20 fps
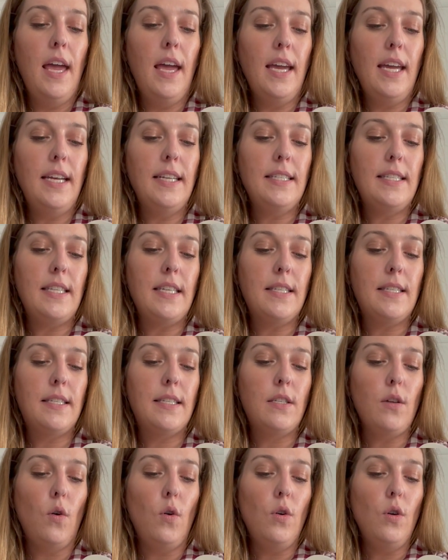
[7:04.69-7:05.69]
It is the
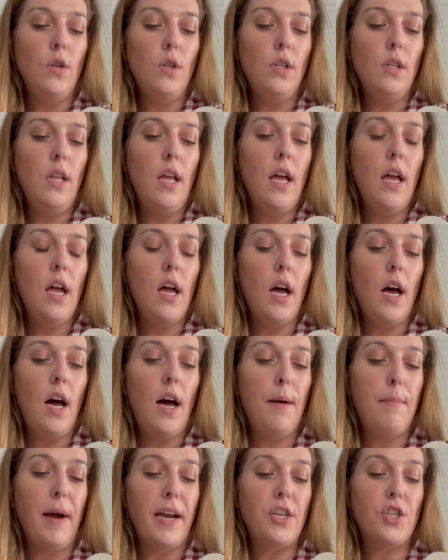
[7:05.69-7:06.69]
Sol
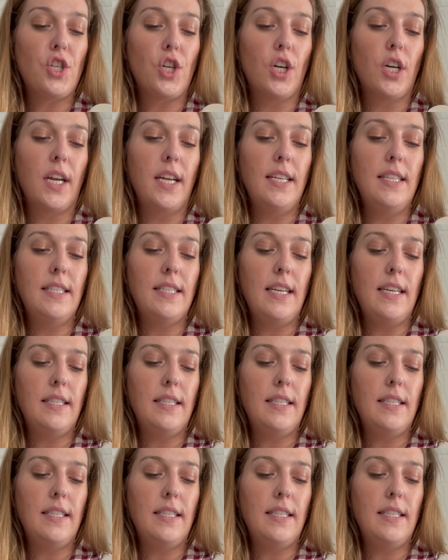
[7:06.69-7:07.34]
uh, by Jergens.